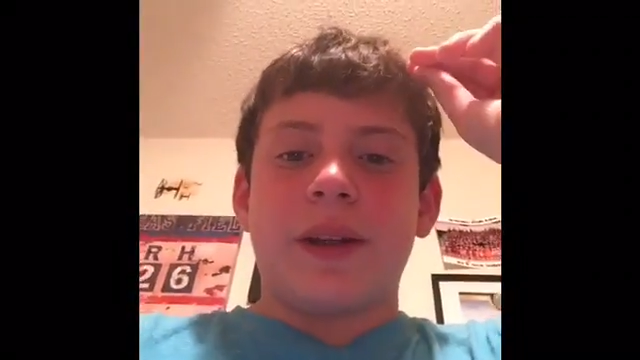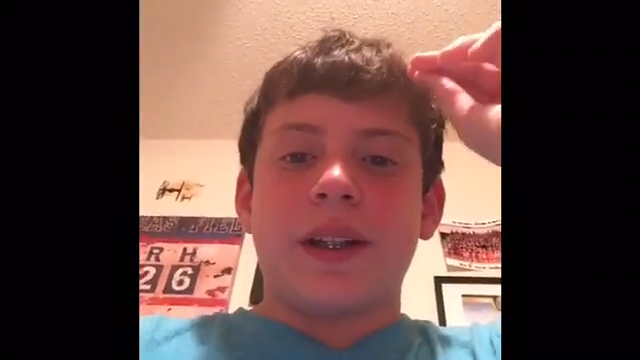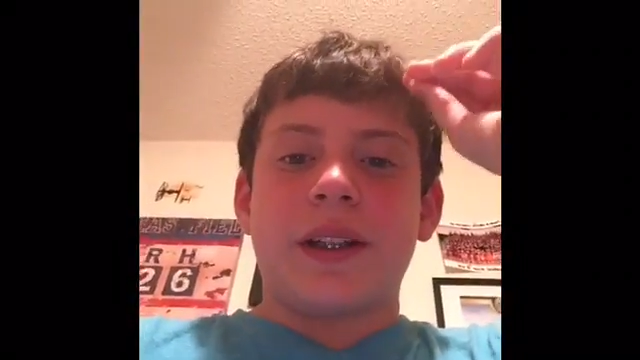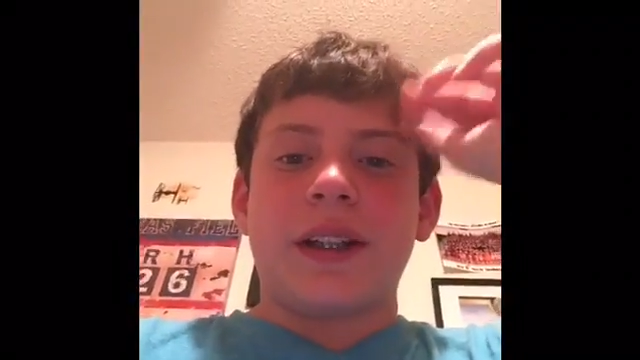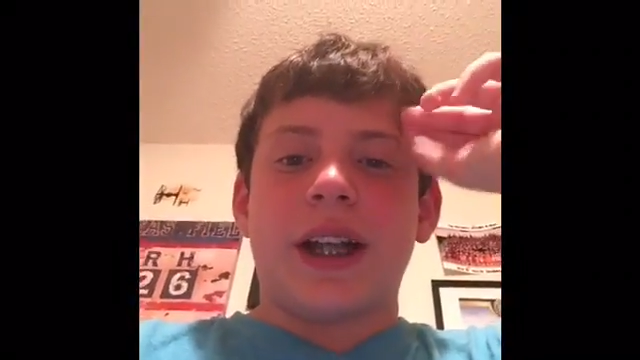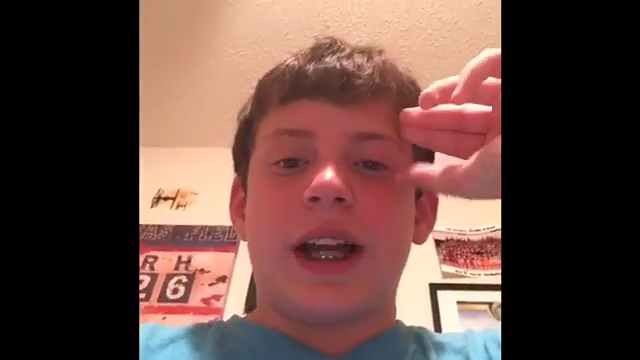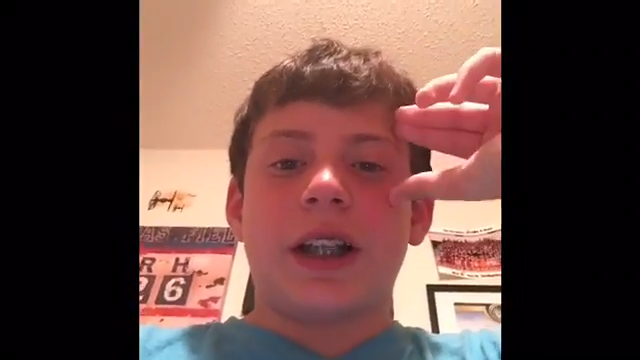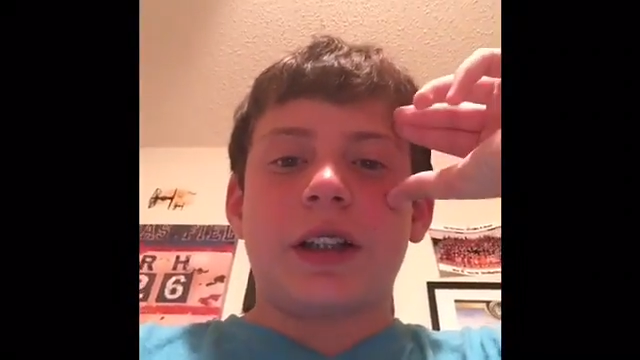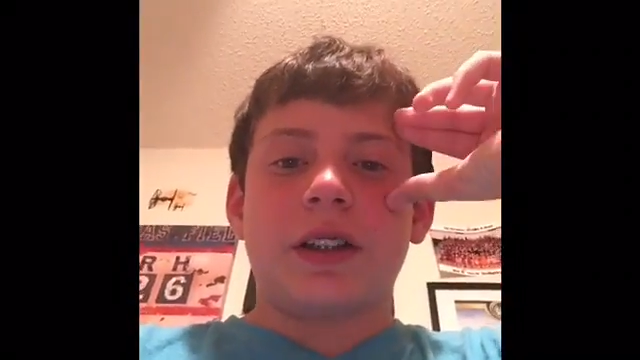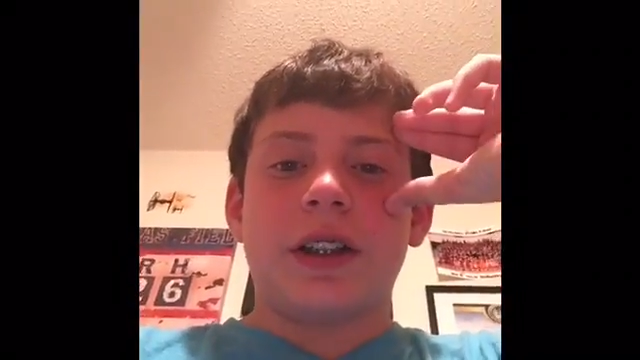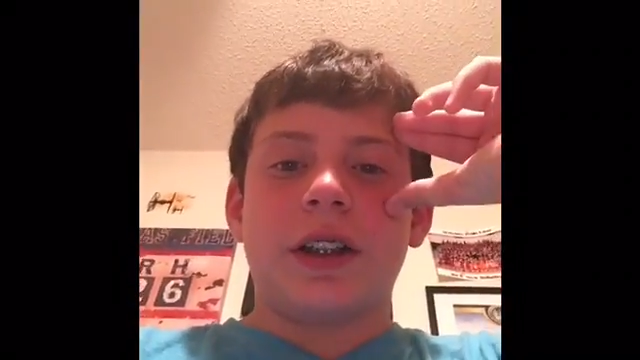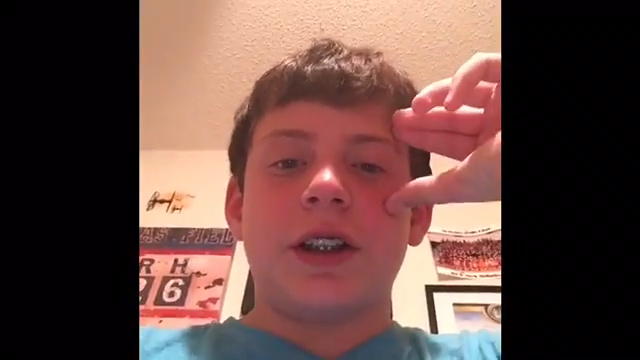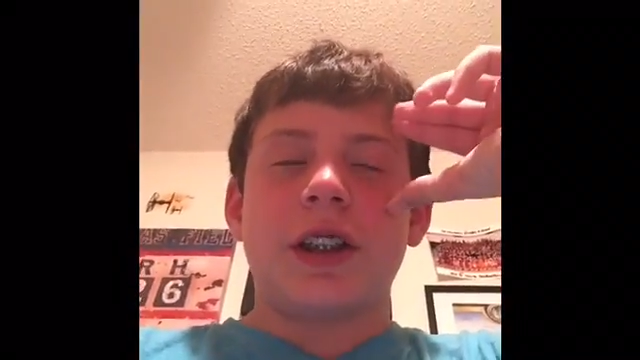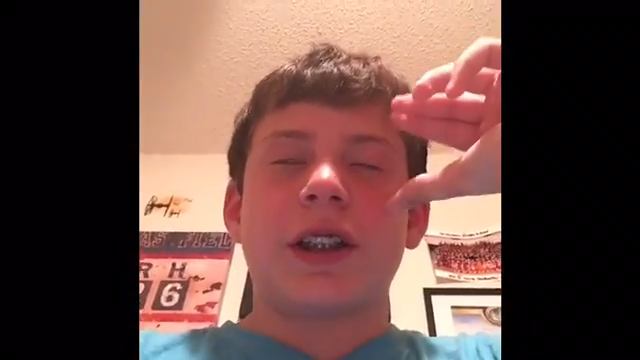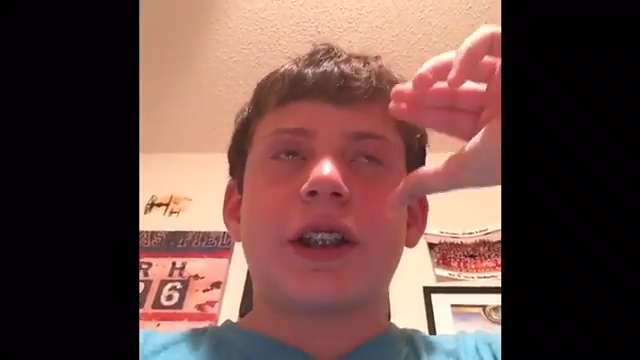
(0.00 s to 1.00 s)
It's
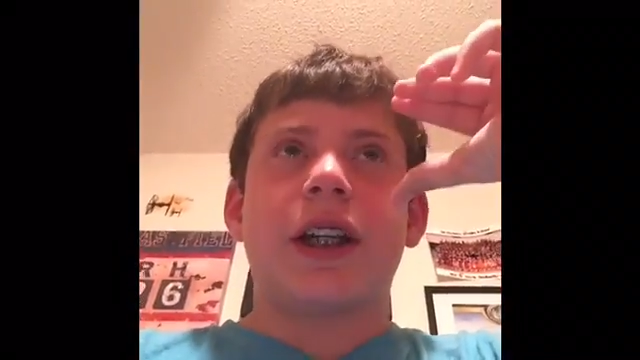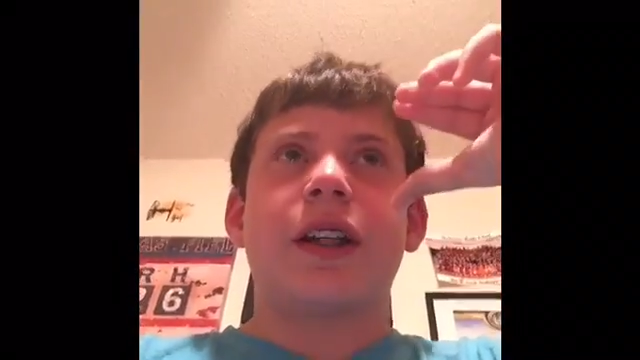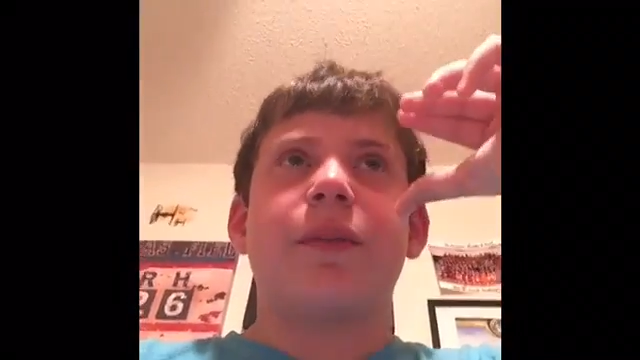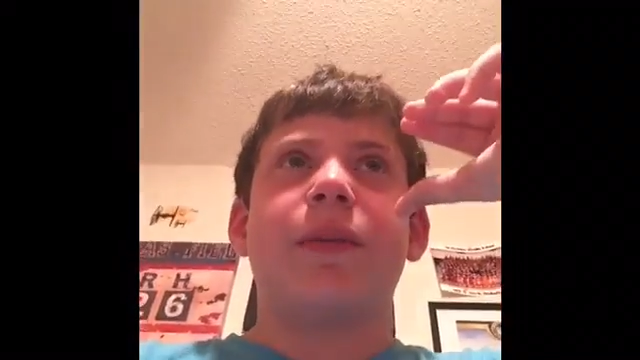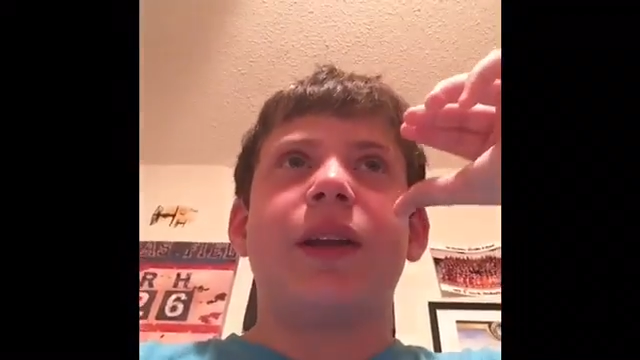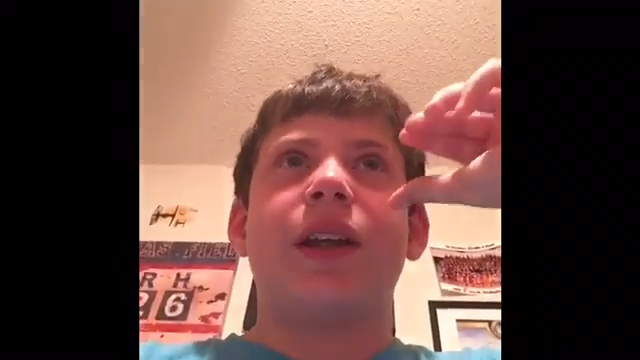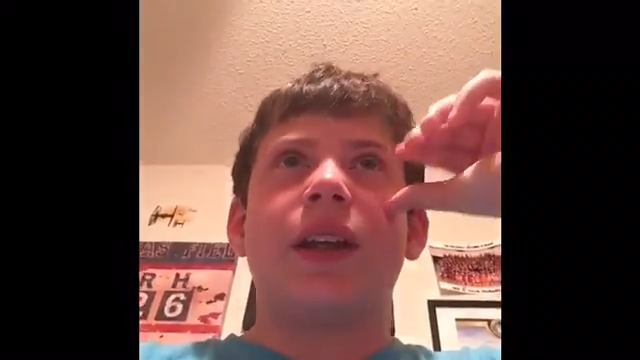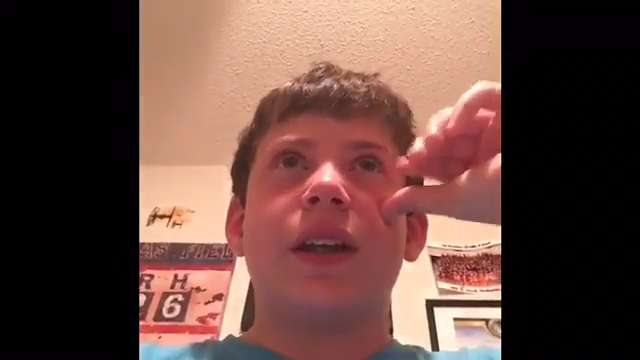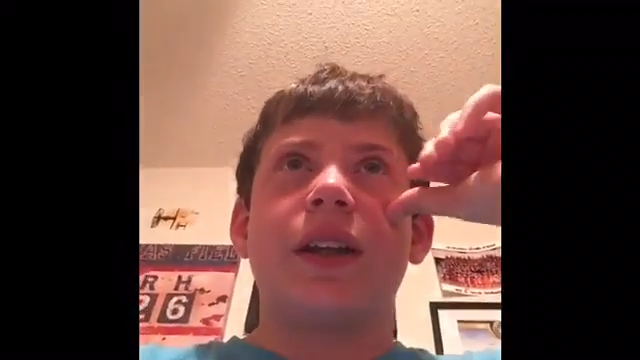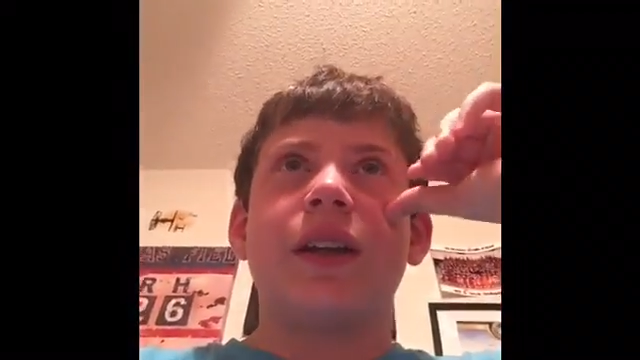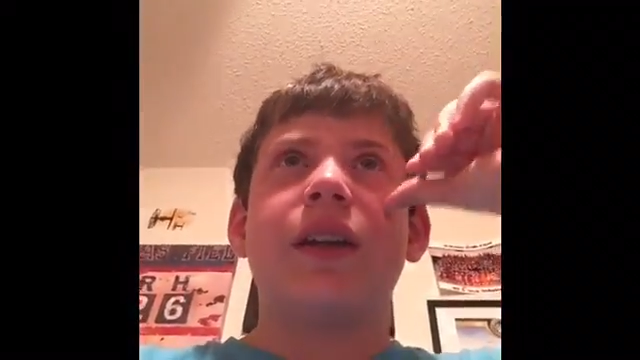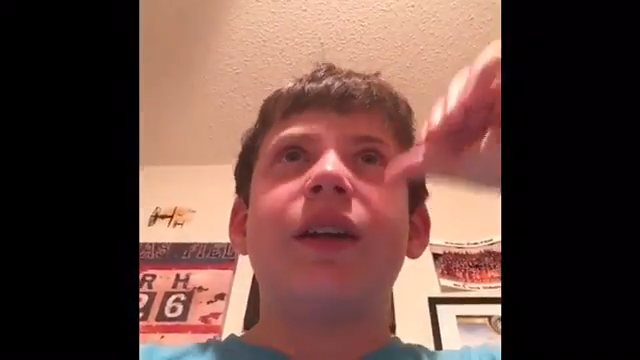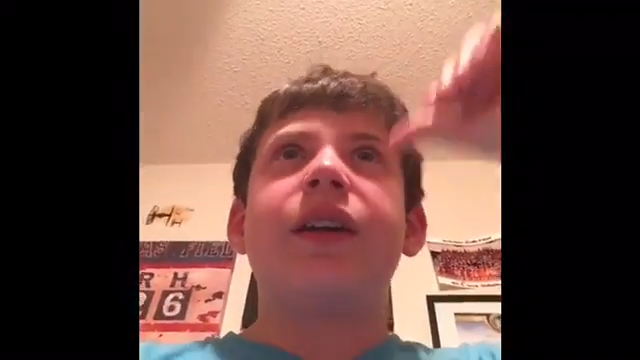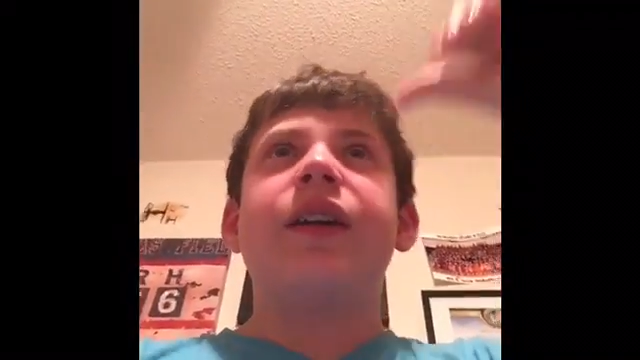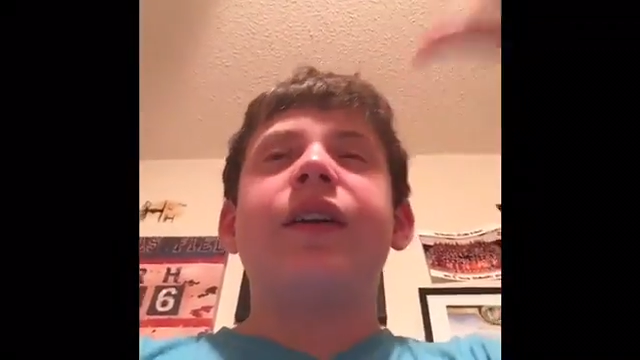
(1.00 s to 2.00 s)
actually just going to be